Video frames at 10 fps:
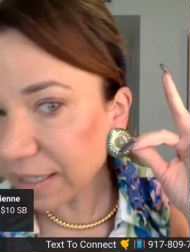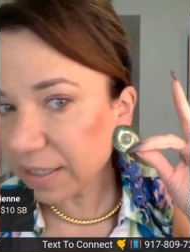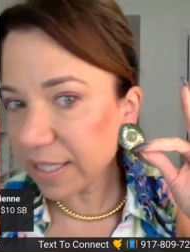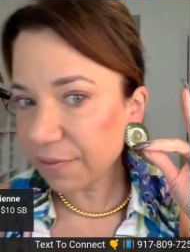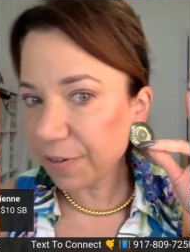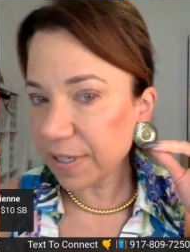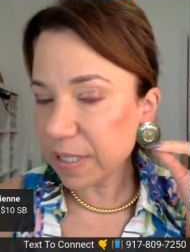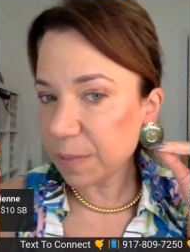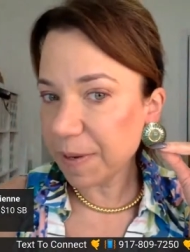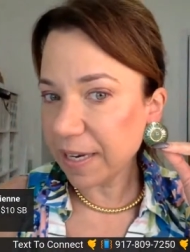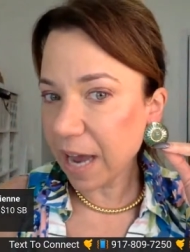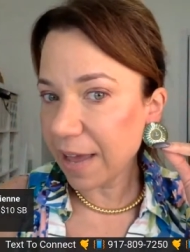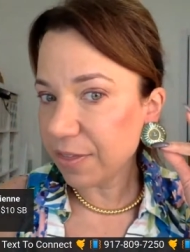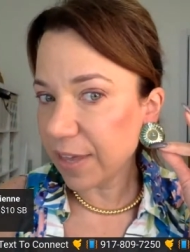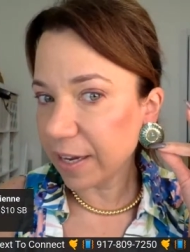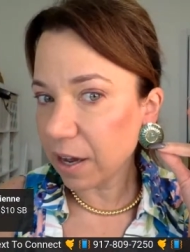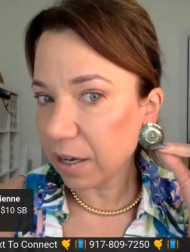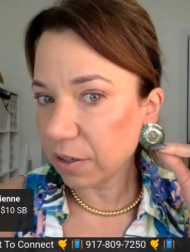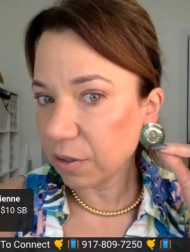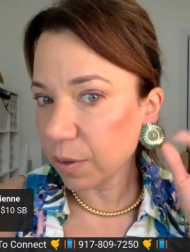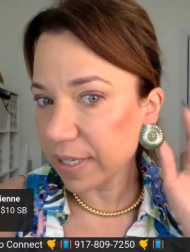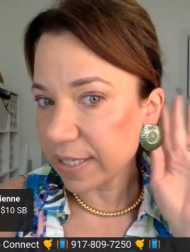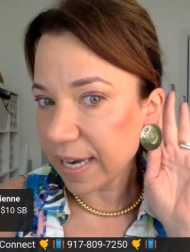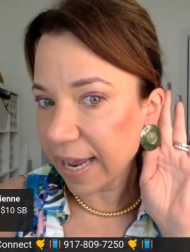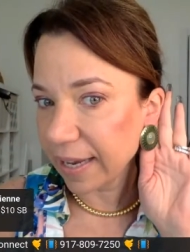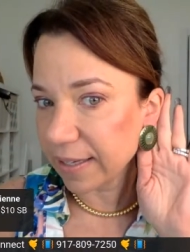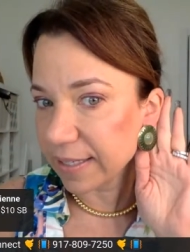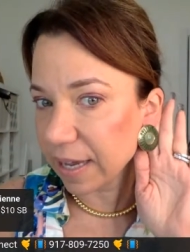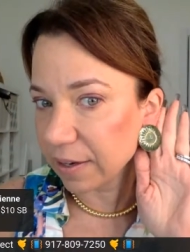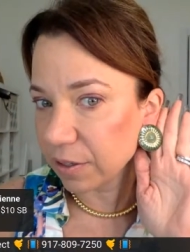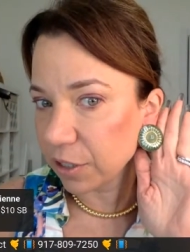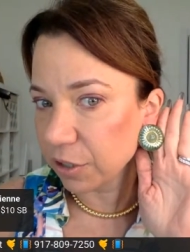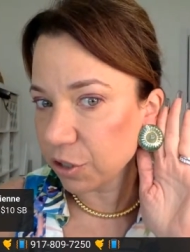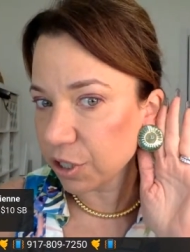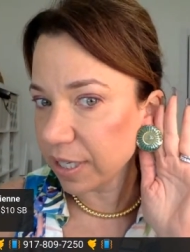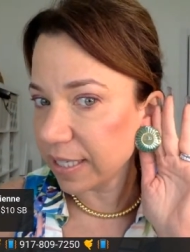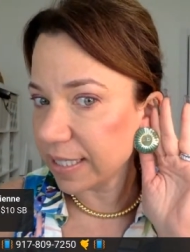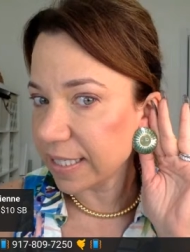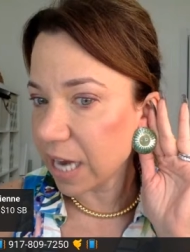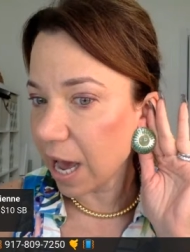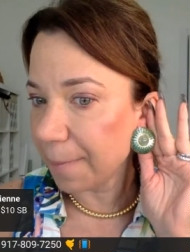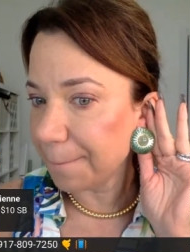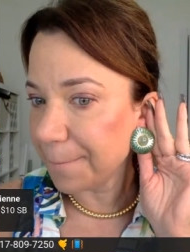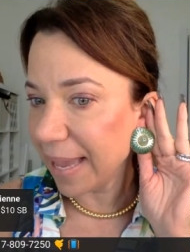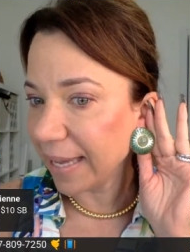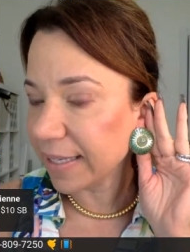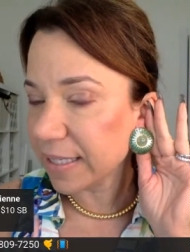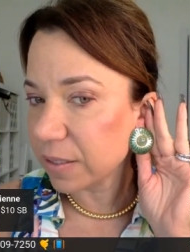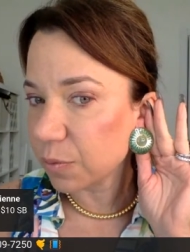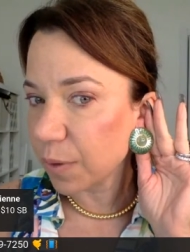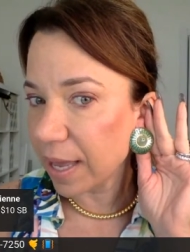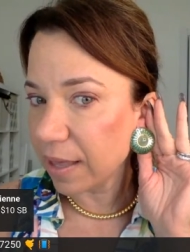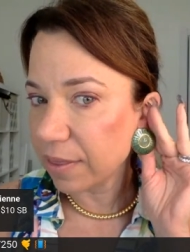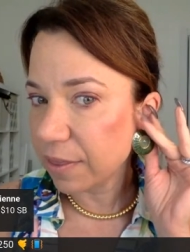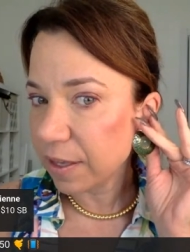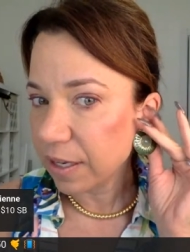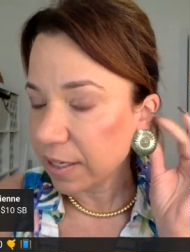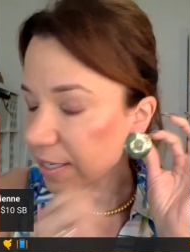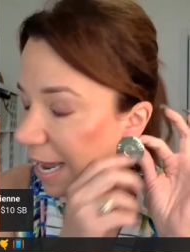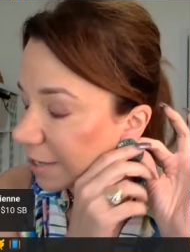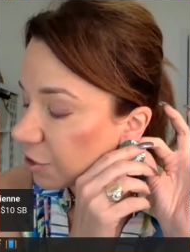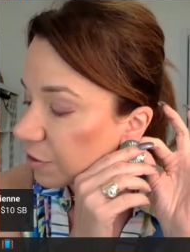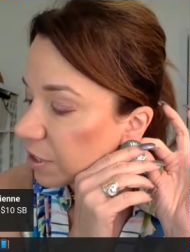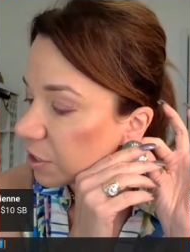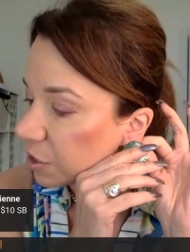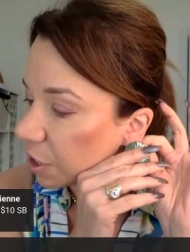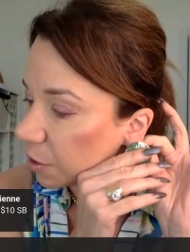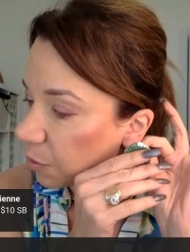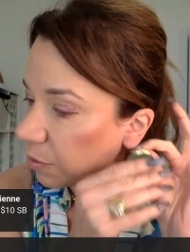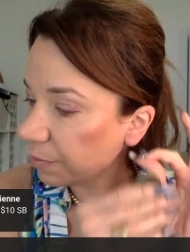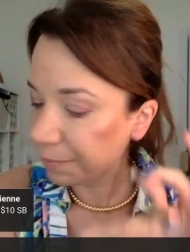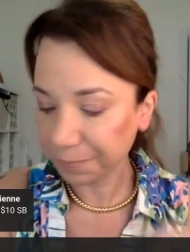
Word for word: little different spin, I think, on cloisonne because uh, usually it's not mixed with natural stone.